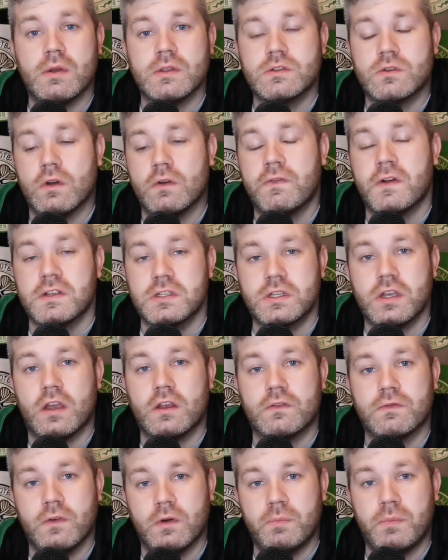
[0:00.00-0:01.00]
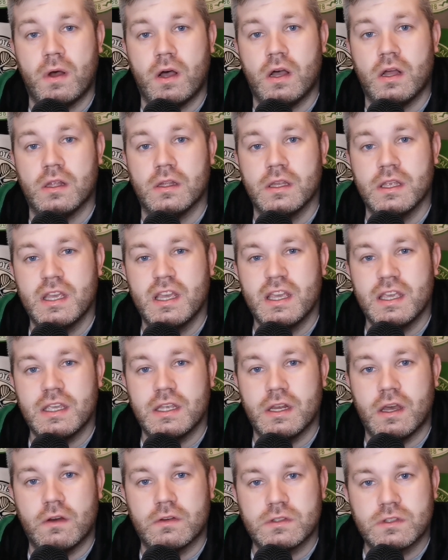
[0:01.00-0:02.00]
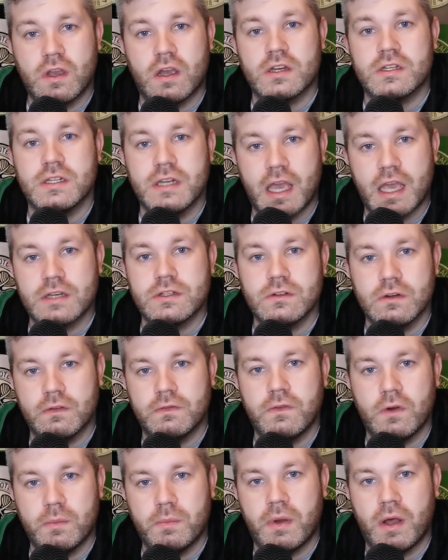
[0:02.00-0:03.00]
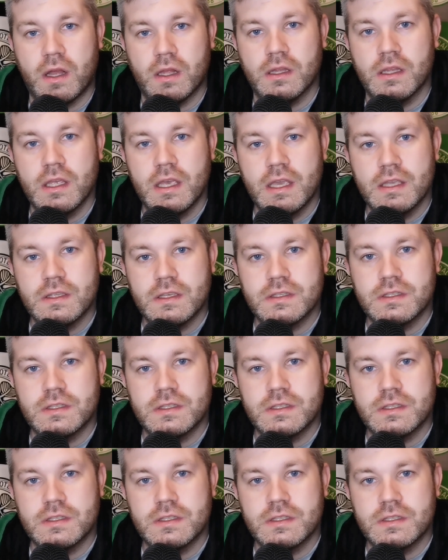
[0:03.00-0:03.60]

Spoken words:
know, it's good for Scottish football, you know, Scottish national football,